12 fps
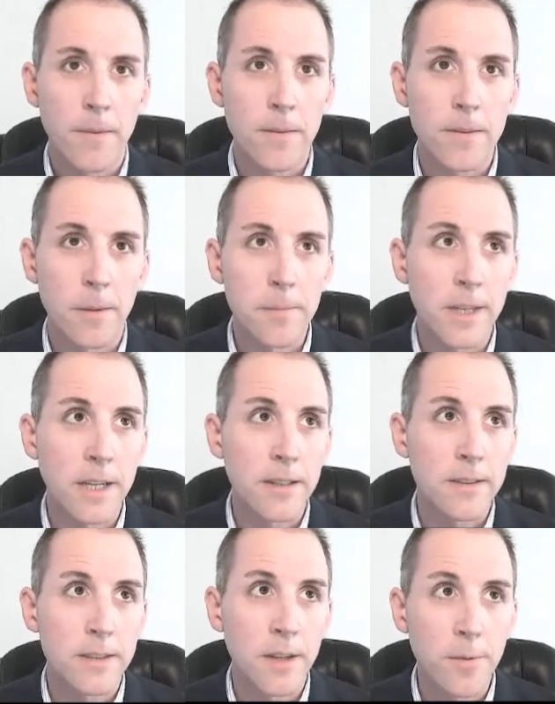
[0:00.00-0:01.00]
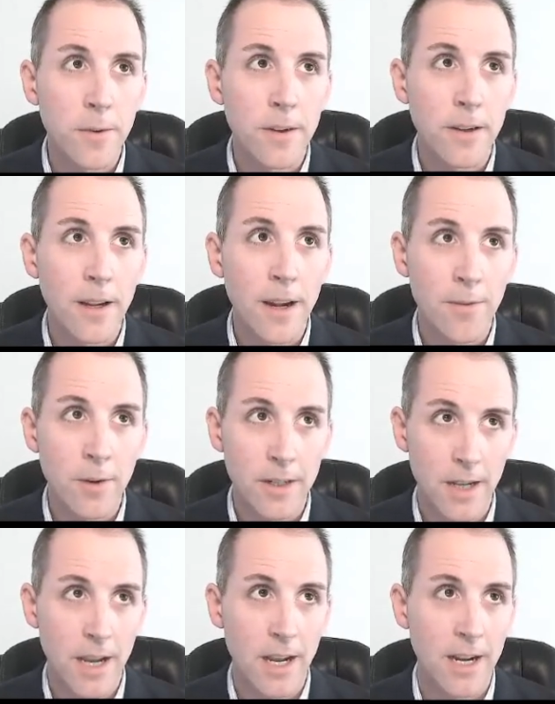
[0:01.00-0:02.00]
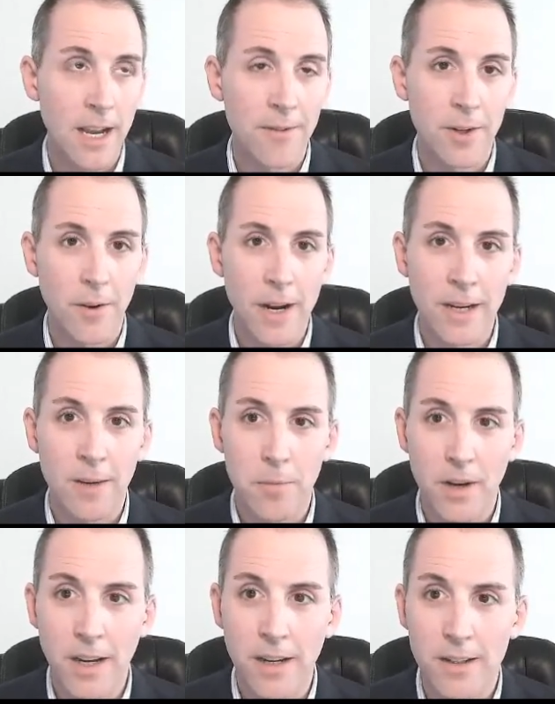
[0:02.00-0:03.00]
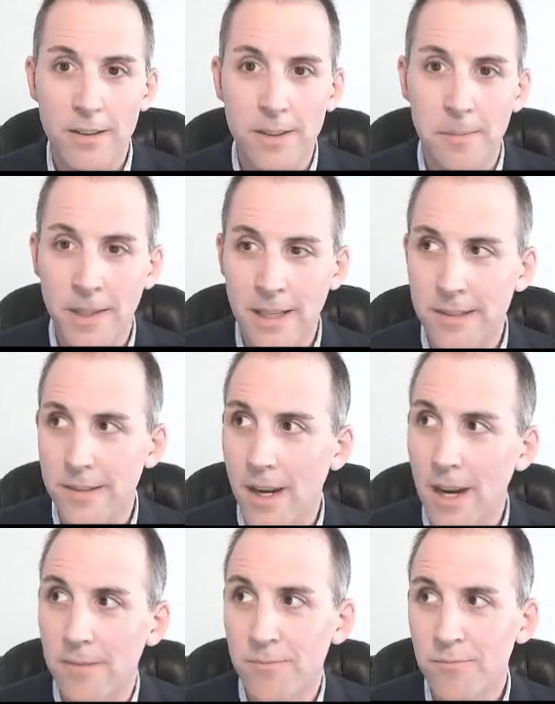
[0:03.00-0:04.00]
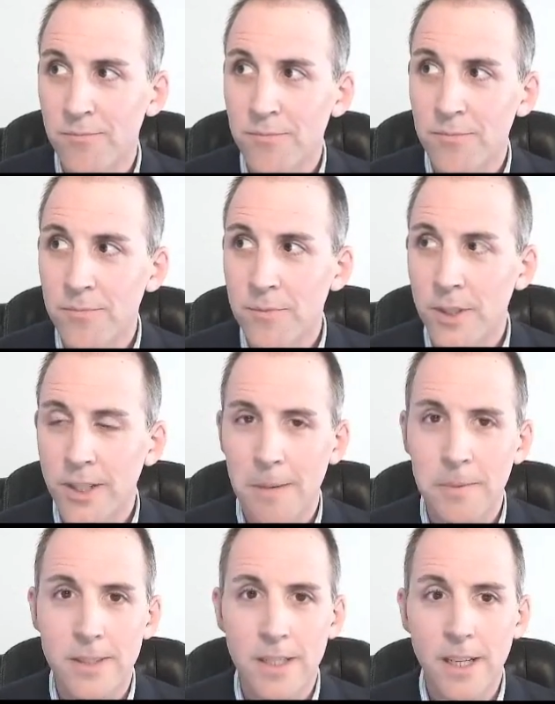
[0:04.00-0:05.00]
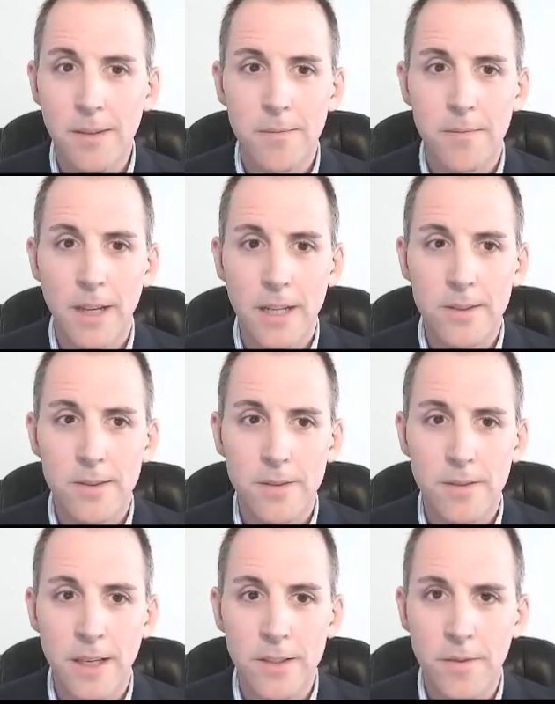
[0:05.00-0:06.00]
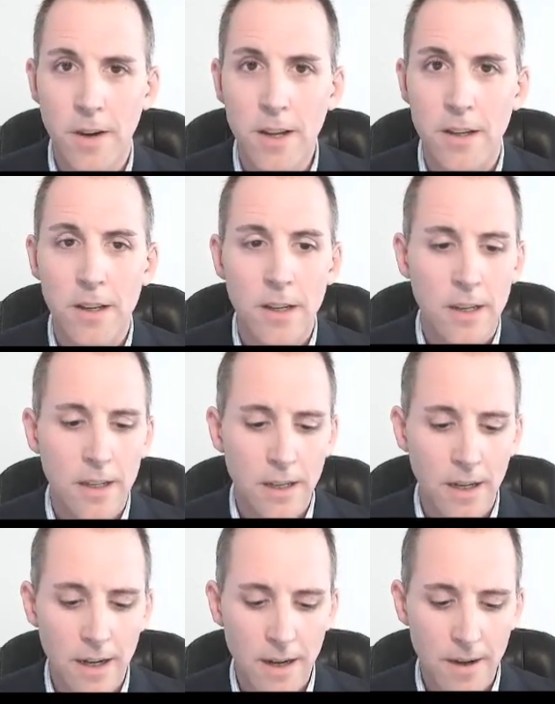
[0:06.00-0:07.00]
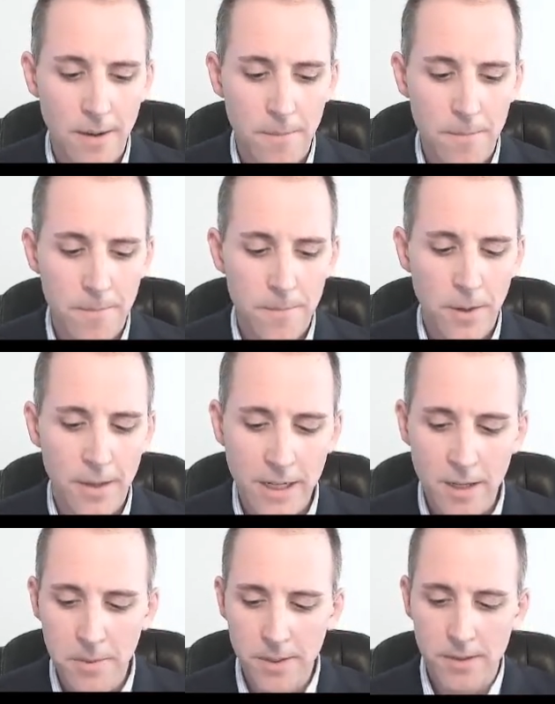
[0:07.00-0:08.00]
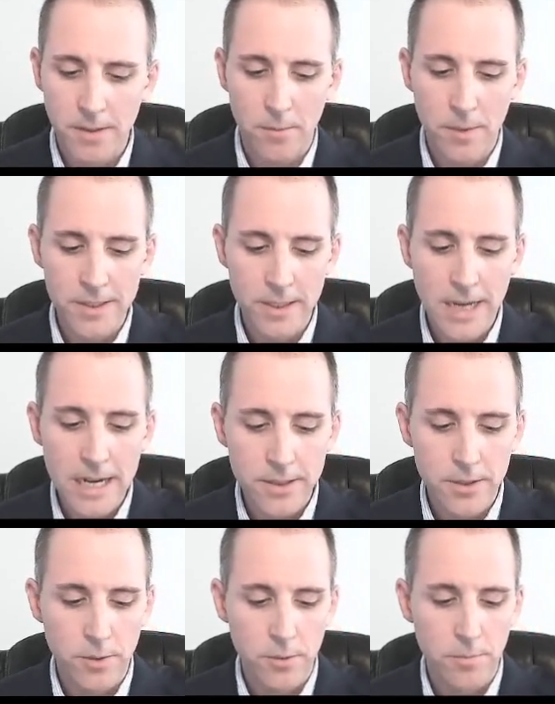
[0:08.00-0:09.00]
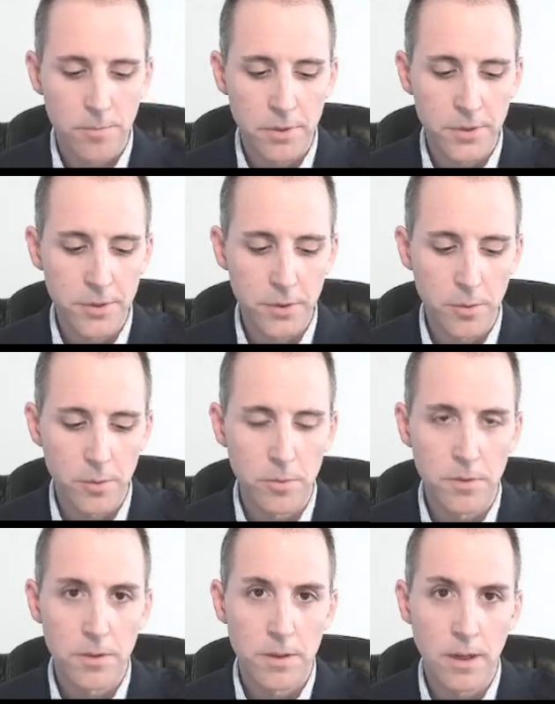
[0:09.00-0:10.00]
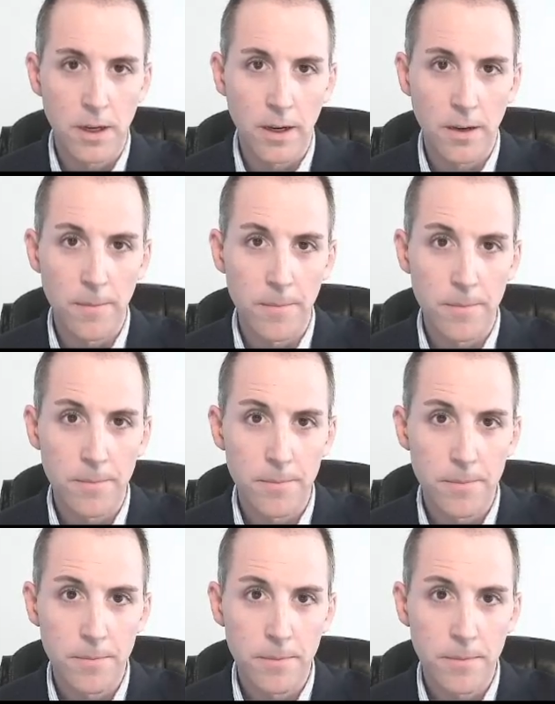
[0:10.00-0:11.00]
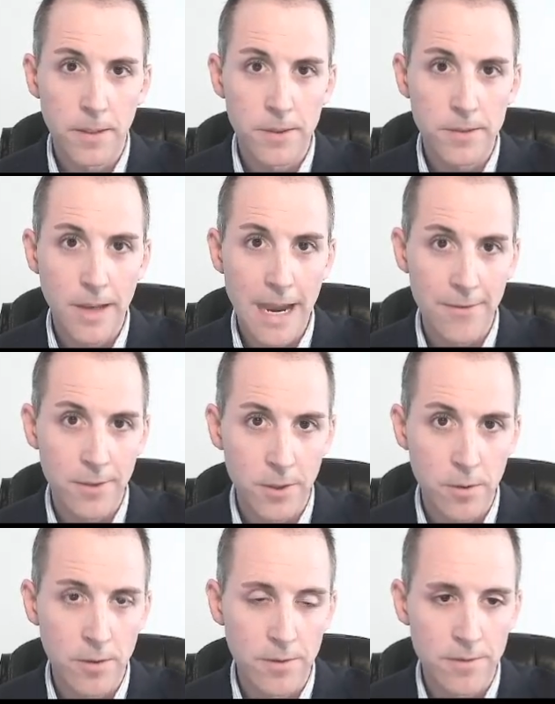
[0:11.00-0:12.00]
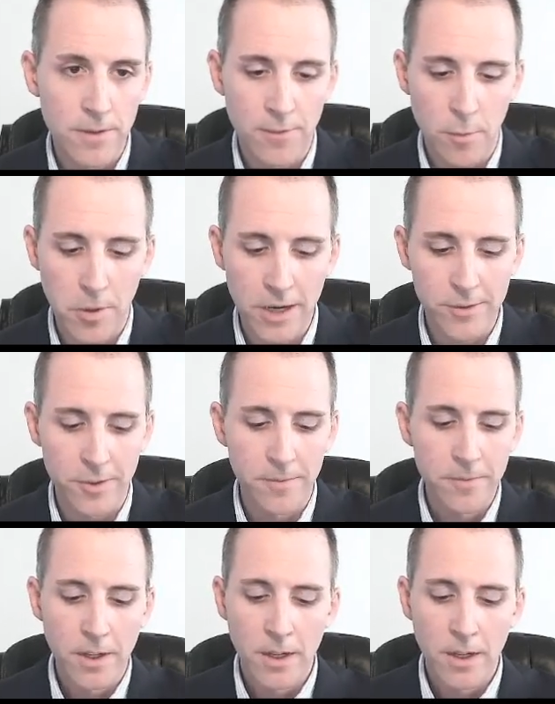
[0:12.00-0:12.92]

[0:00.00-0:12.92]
something different every day and having to rack your brain is something that's not your cup of tea, that's fine. That could be a reason not to pursue this avenue of appraisal.